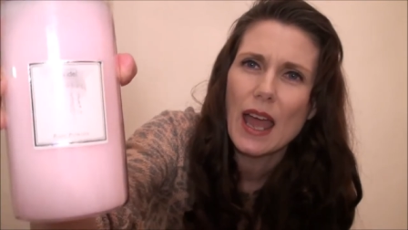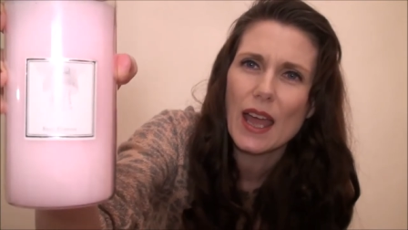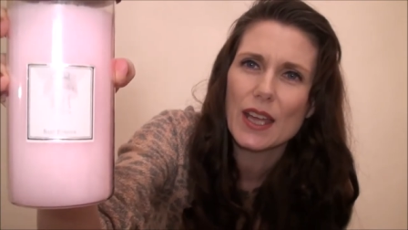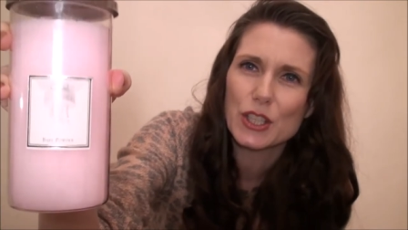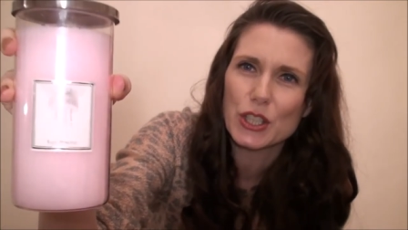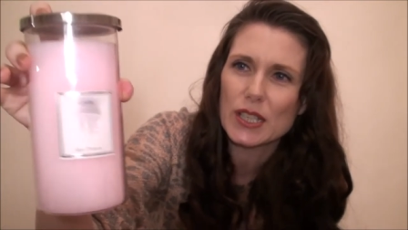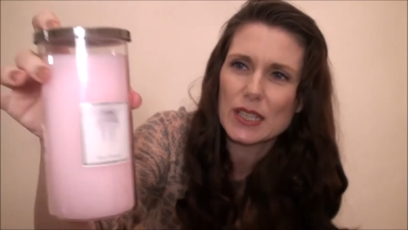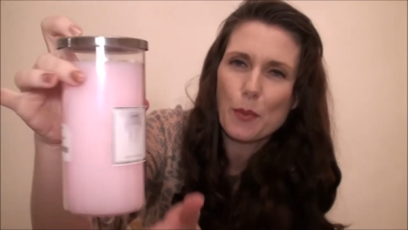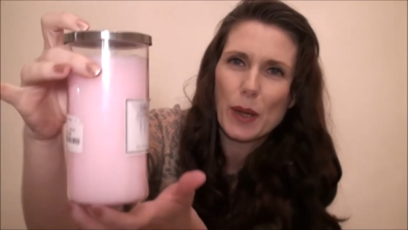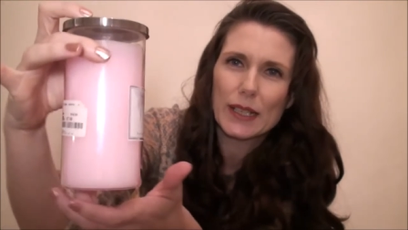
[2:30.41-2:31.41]
it's just
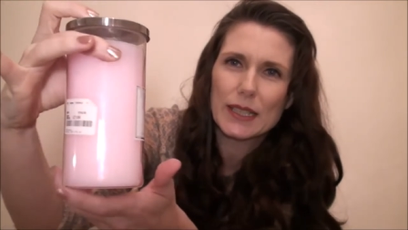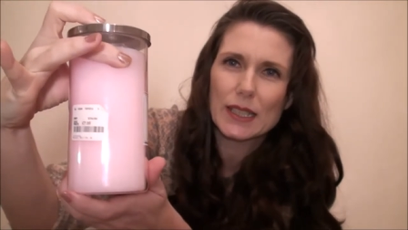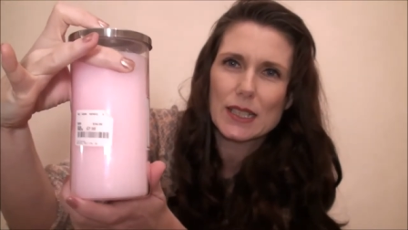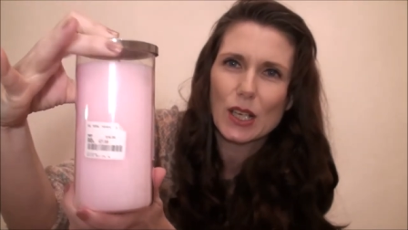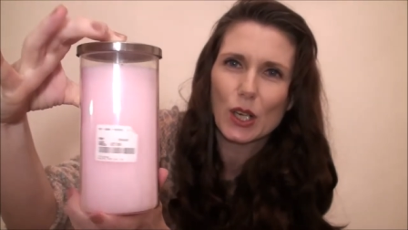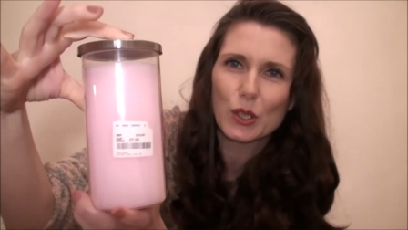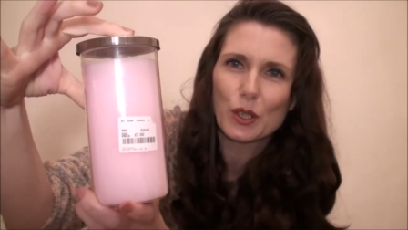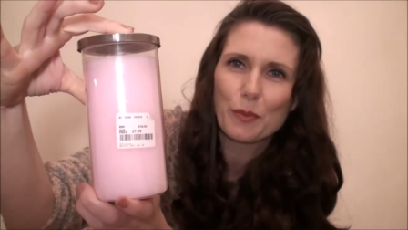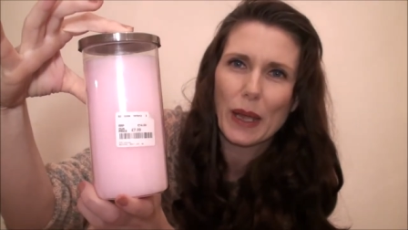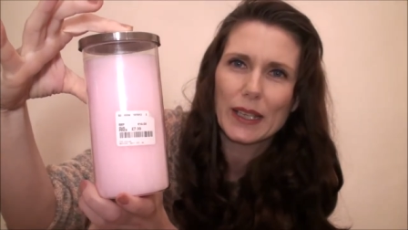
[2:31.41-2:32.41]
the prettiest colour
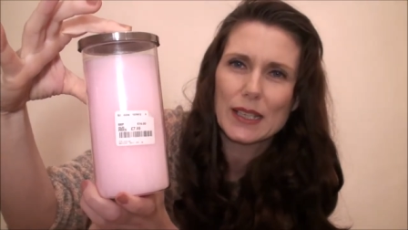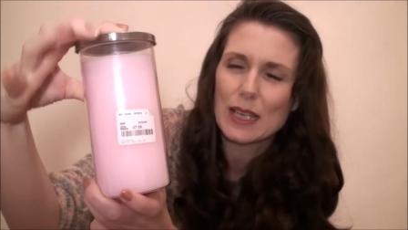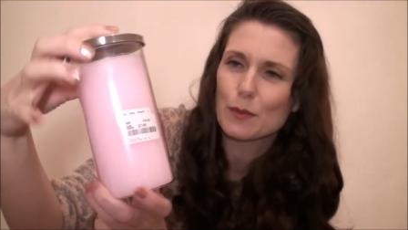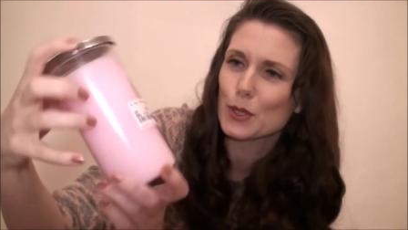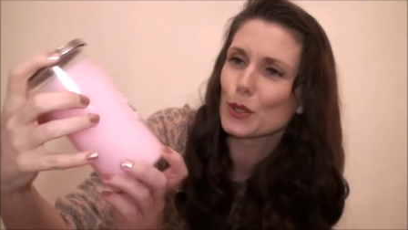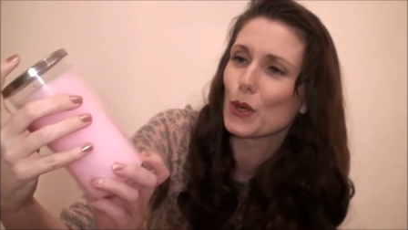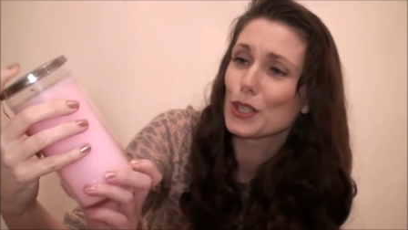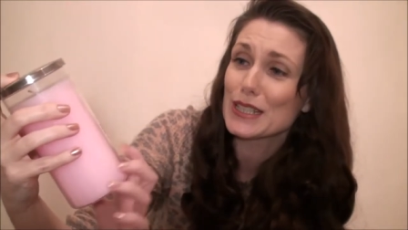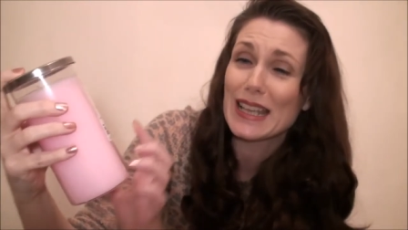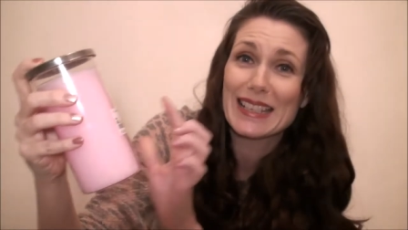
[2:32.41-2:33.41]
of pink it's absolutely
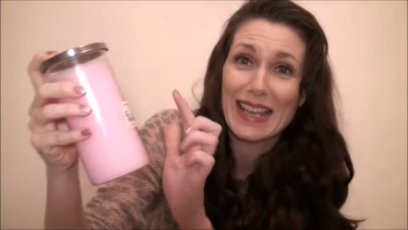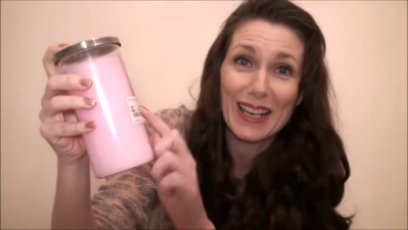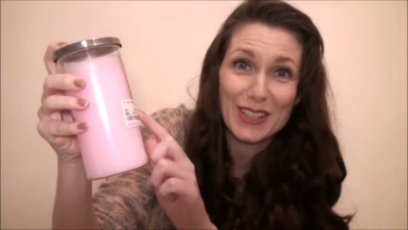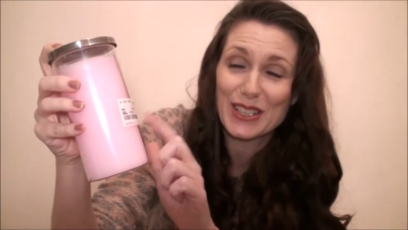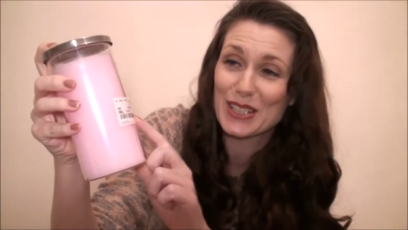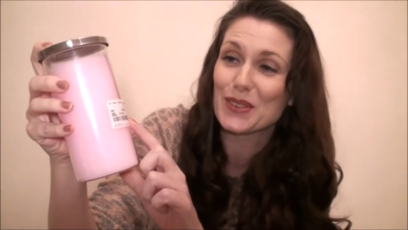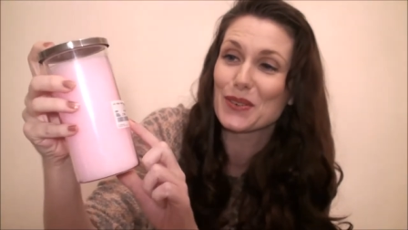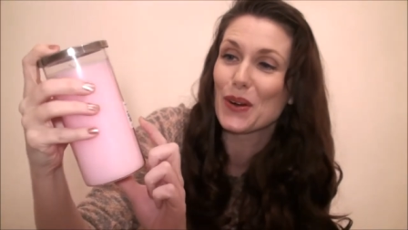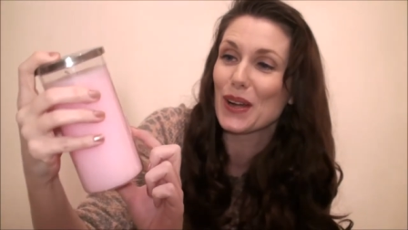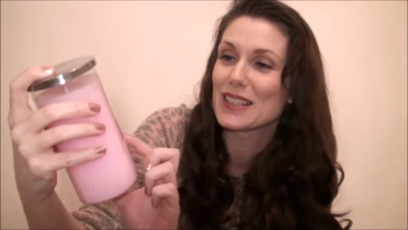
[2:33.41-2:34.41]
gorgeous it's actually still
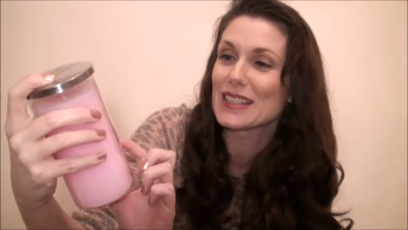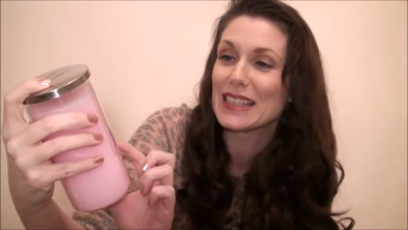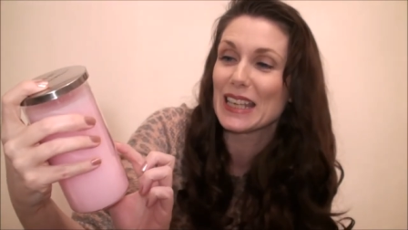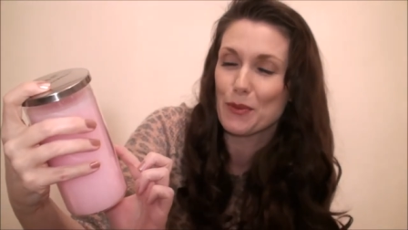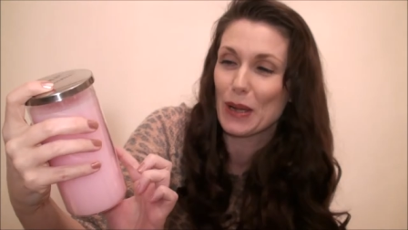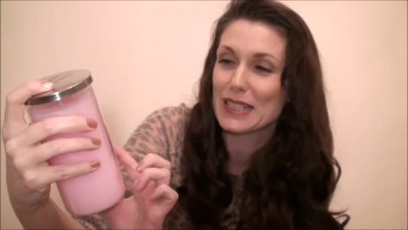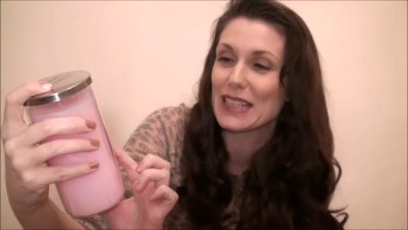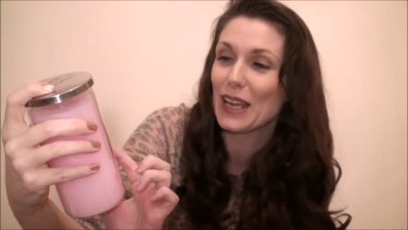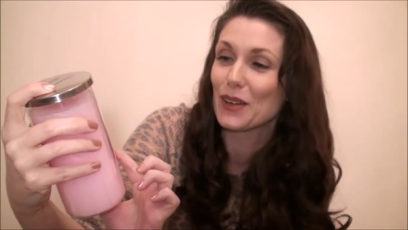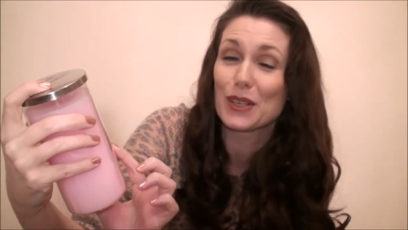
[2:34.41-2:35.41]
got its TK Maxx
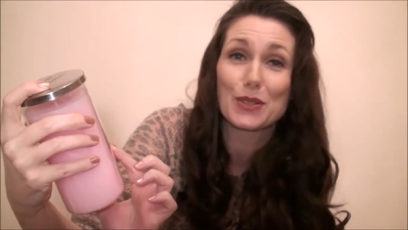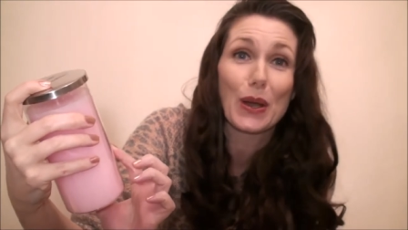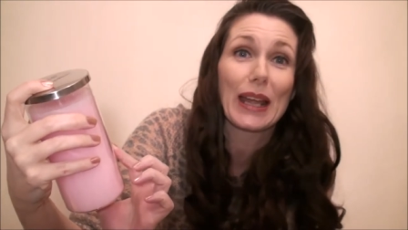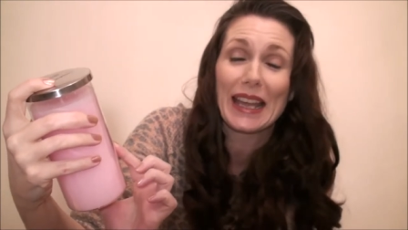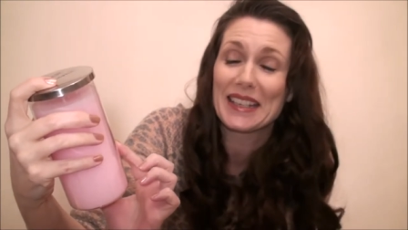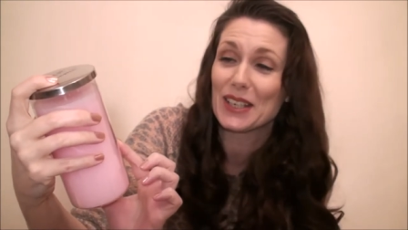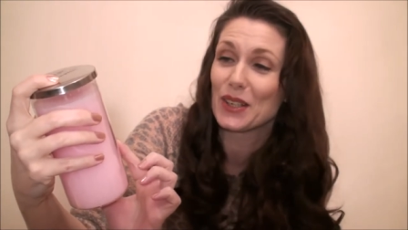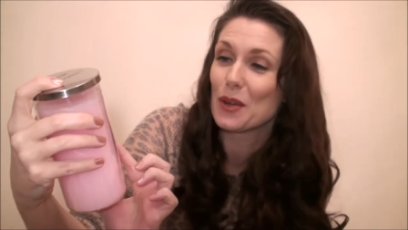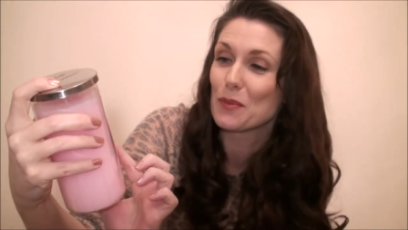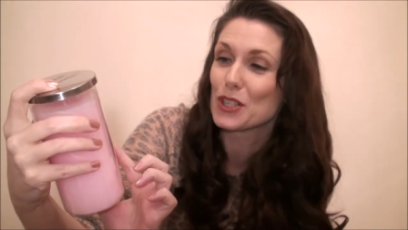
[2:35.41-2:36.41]
tag on it so I can tell
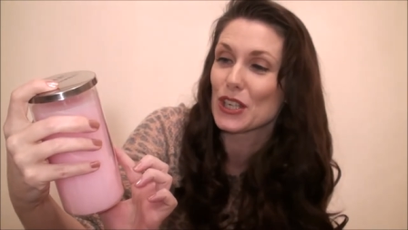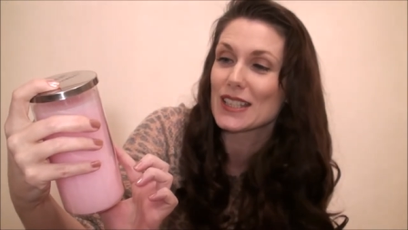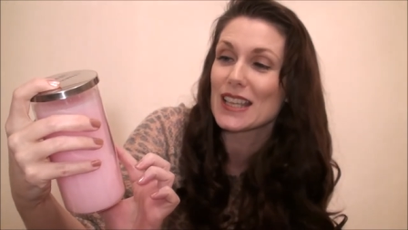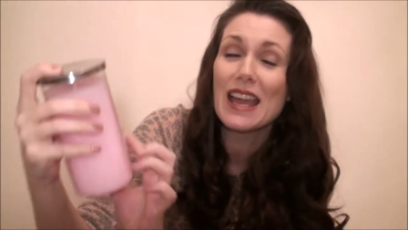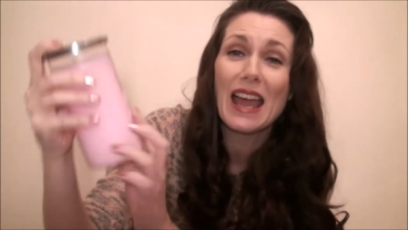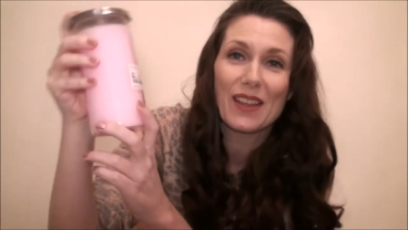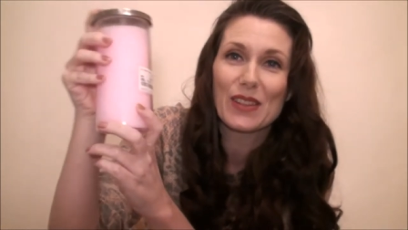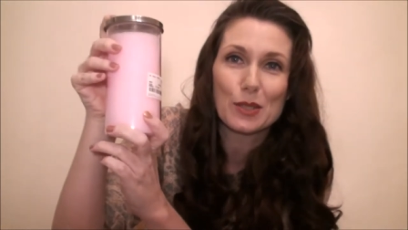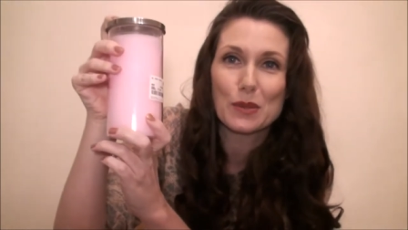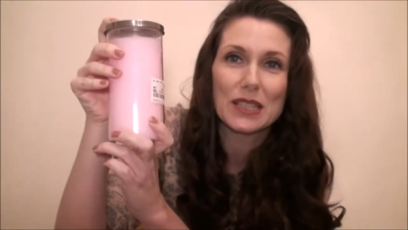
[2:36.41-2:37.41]
you how much it is and
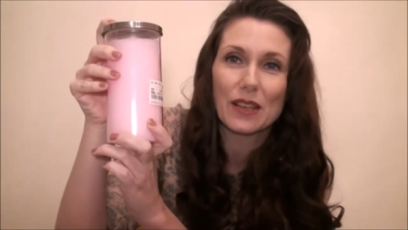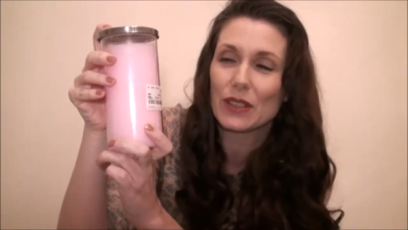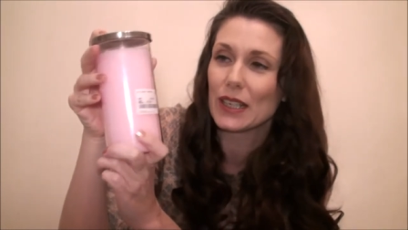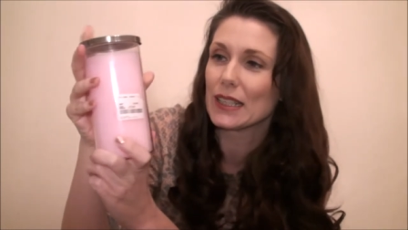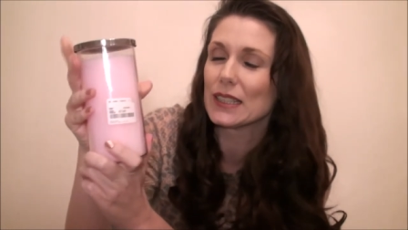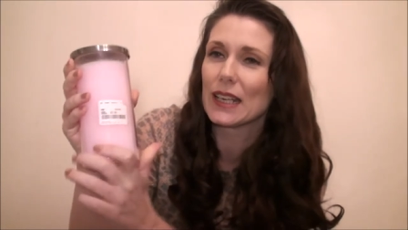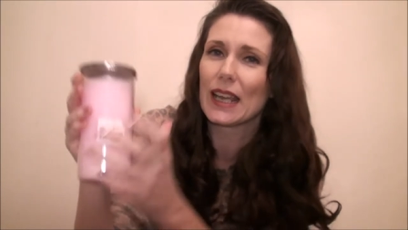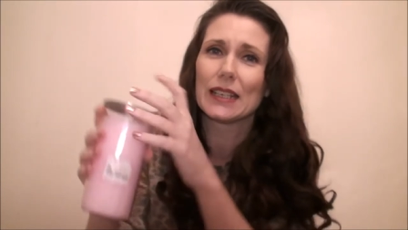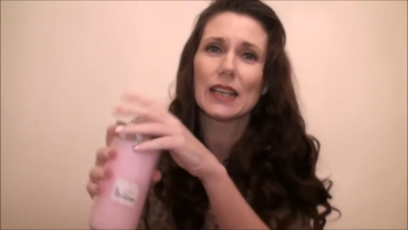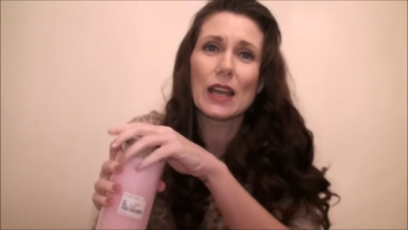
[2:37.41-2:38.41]
this was
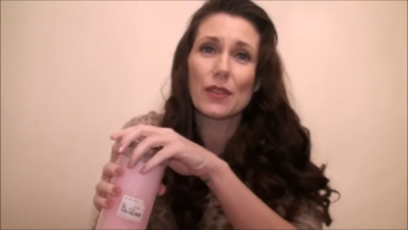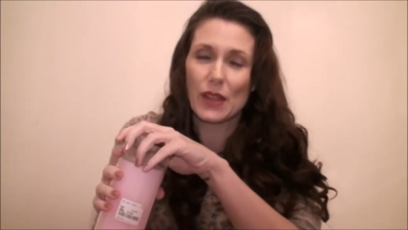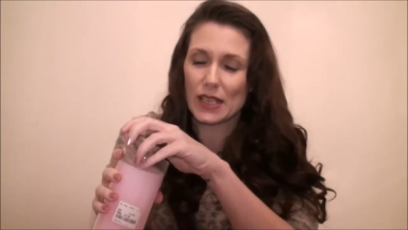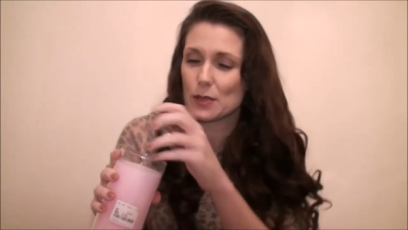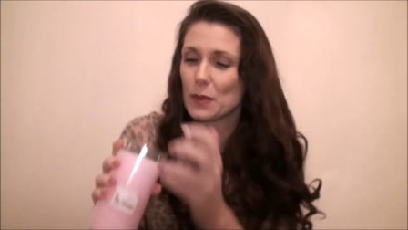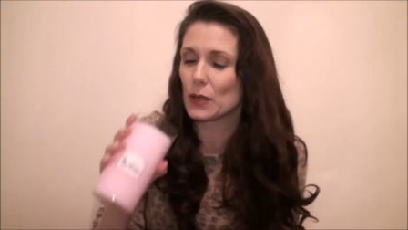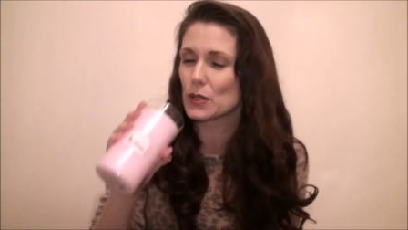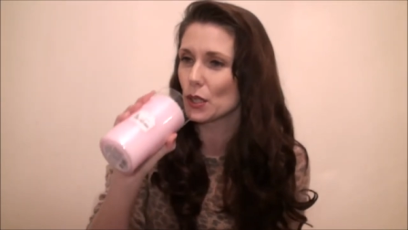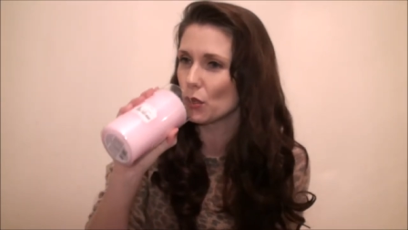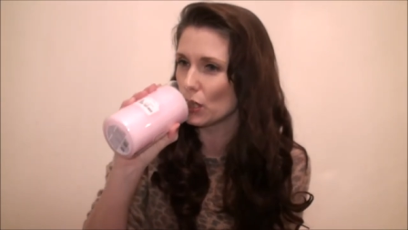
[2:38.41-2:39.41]
7.99. this
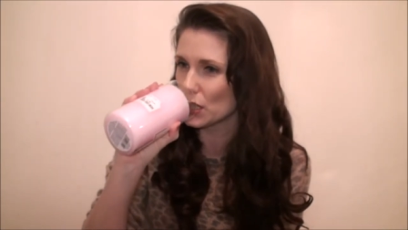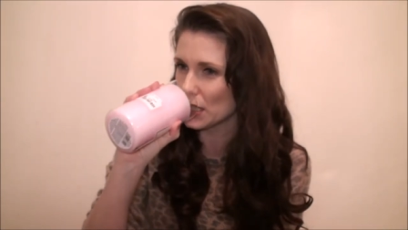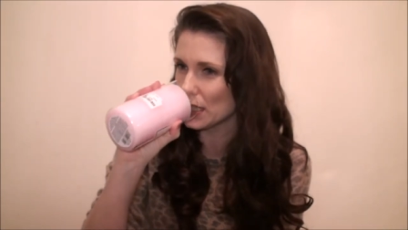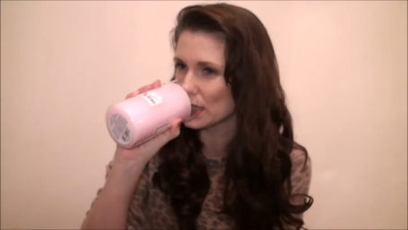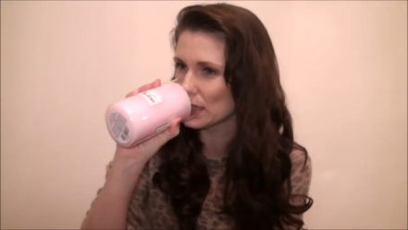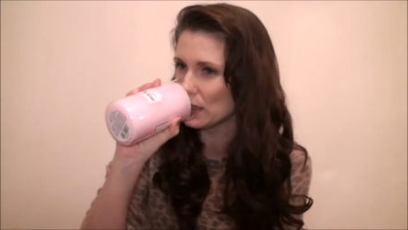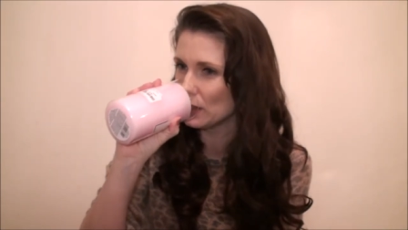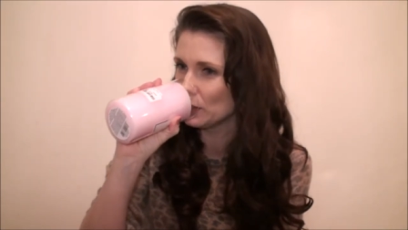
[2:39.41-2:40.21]
smells gorgeous